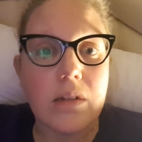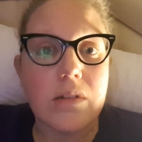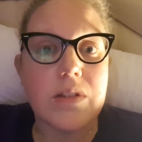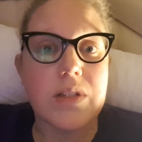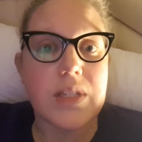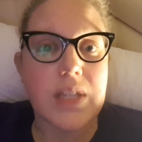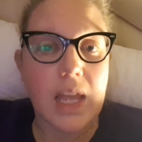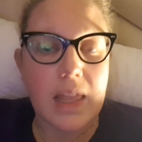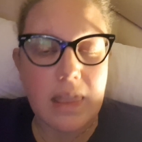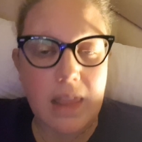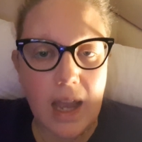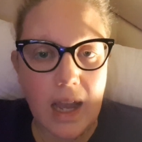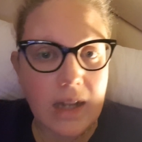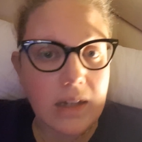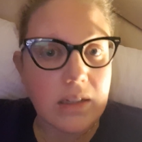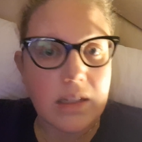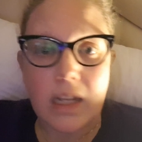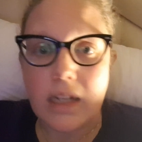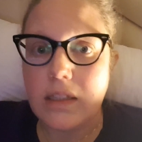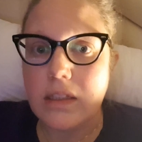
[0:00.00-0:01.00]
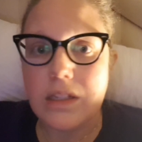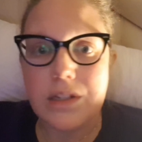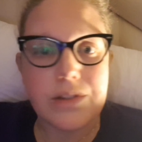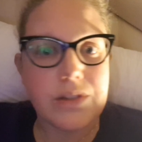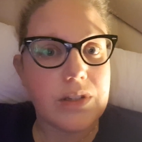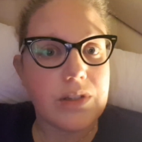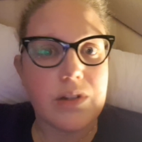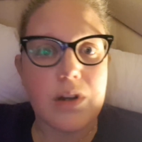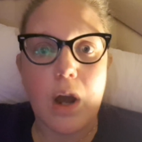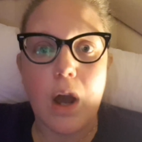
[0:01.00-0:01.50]
said that
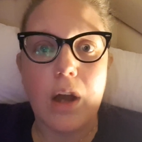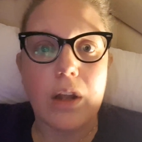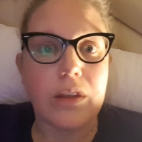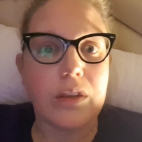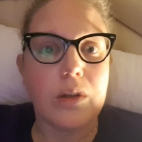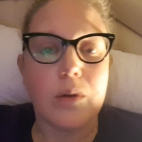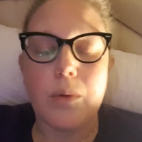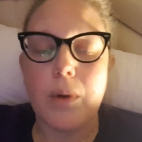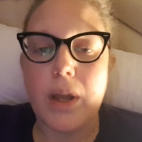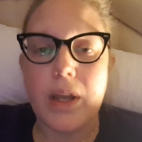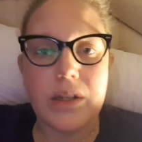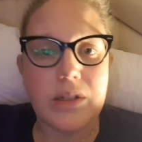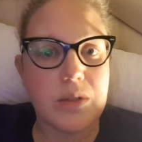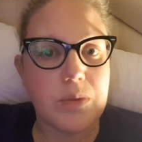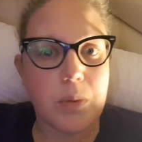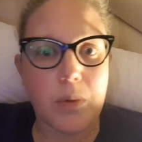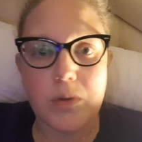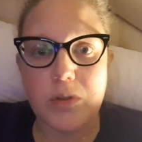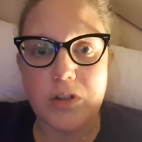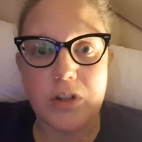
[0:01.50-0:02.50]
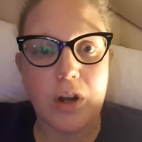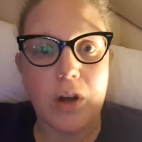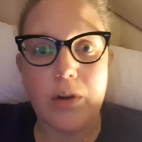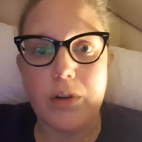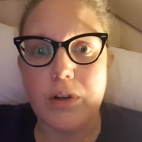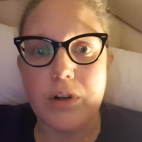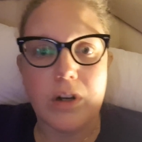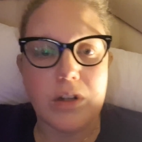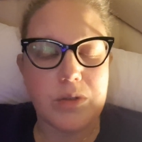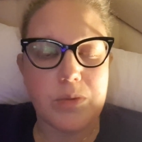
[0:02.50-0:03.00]
this is not the way it's supposed to go.
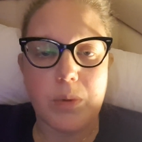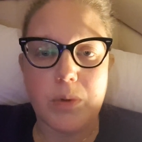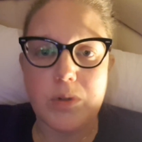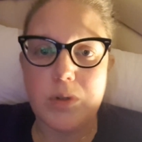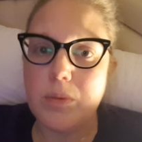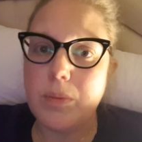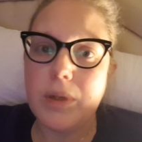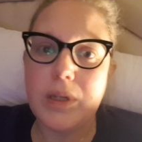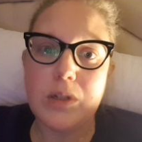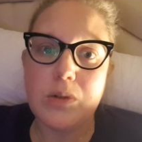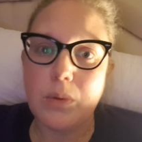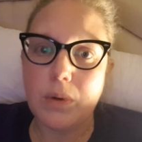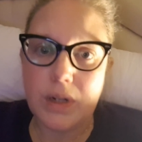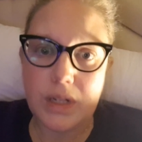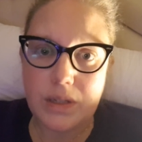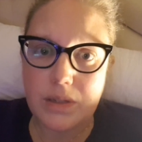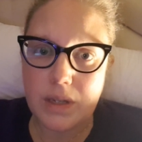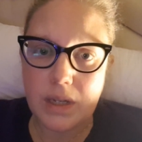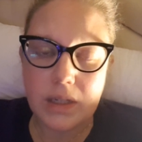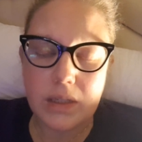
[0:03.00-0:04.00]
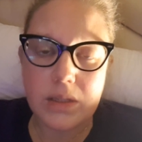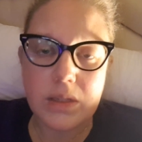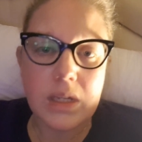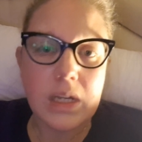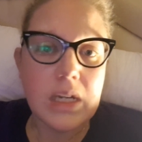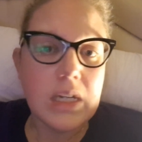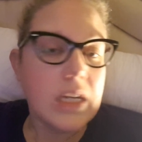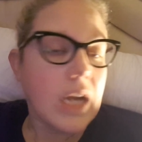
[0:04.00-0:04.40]
You're not supposed to be 26.